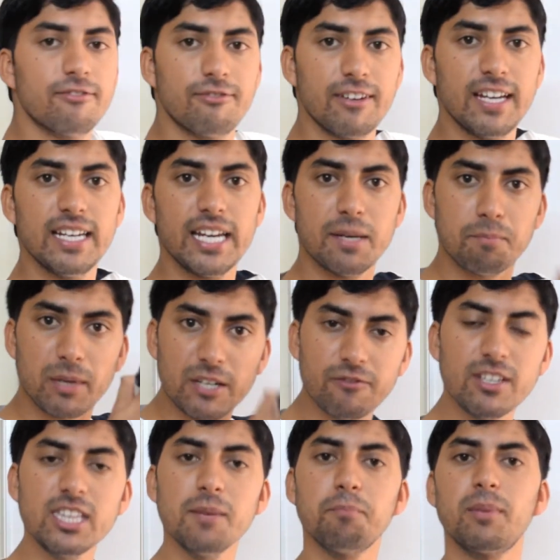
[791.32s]
field in
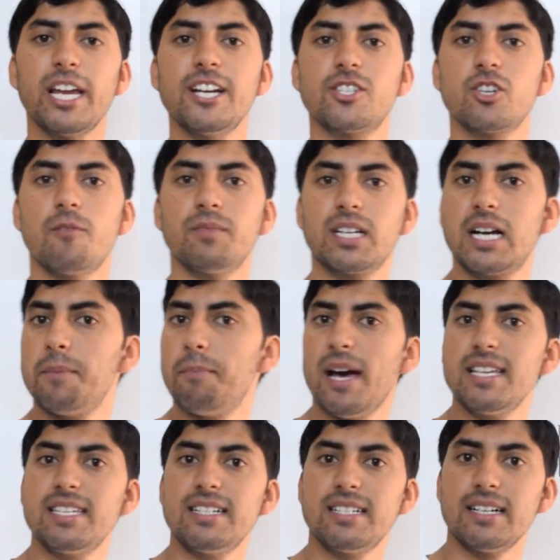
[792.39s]
between the plates of the
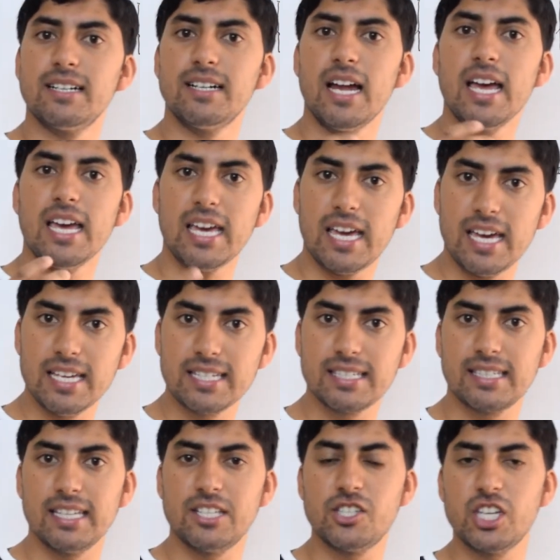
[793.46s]
capacitor is
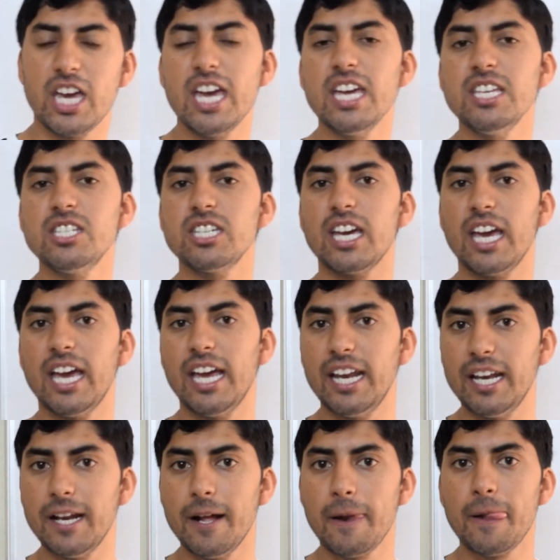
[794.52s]
the change
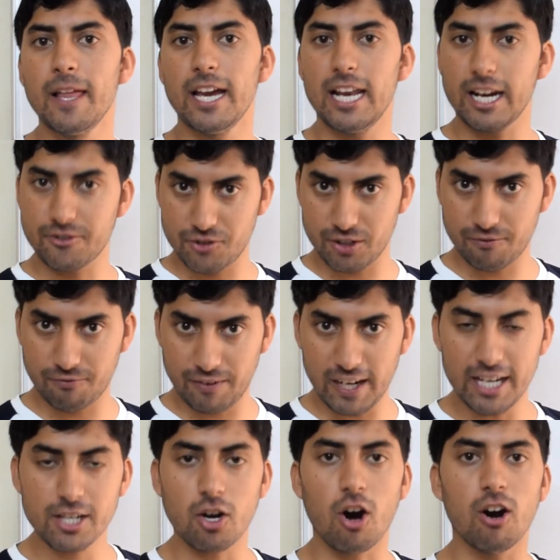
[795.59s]
in electric
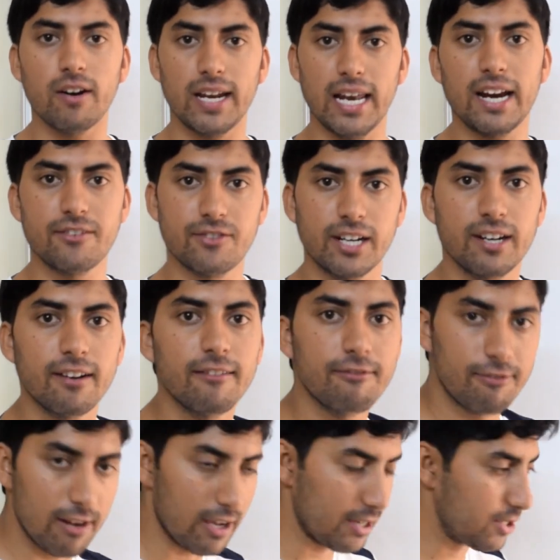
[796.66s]
field or electric
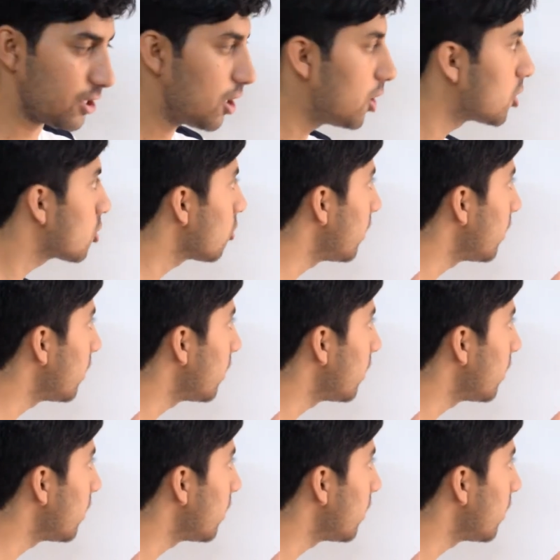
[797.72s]
flux. So